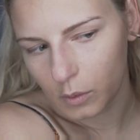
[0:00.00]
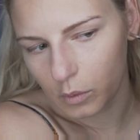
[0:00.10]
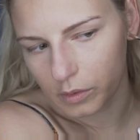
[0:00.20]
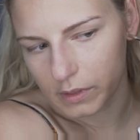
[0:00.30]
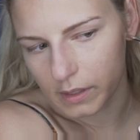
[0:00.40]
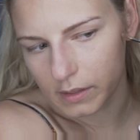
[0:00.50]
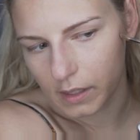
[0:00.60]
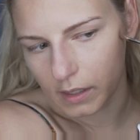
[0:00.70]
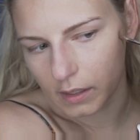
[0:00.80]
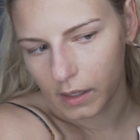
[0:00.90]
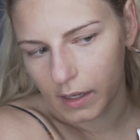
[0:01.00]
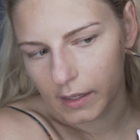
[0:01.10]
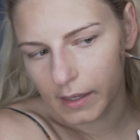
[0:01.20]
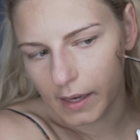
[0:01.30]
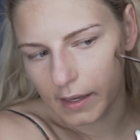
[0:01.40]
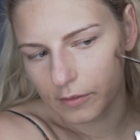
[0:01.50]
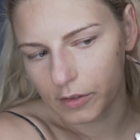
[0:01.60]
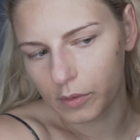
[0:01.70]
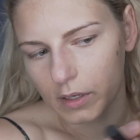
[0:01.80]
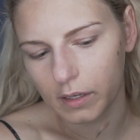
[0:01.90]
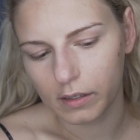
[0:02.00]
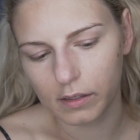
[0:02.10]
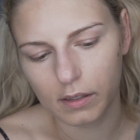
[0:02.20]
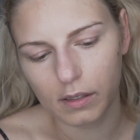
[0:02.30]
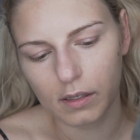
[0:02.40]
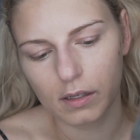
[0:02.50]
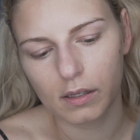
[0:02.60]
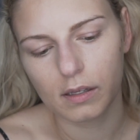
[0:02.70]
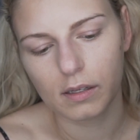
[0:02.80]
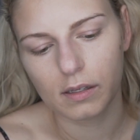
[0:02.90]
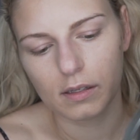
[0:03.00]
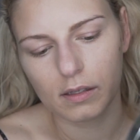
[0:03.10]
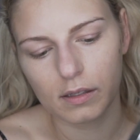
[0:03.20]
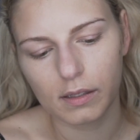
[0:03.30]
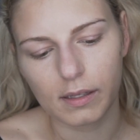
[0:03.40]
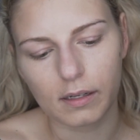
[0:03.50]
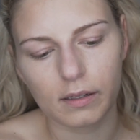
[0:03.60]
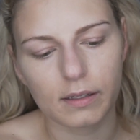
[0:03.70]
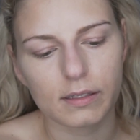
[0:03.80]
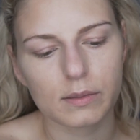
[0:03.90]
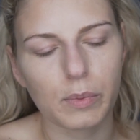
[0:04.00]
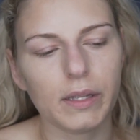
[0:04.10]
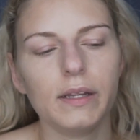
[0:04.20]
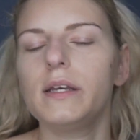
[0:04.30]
What was I saying? Yeah, if you wanna get on this, but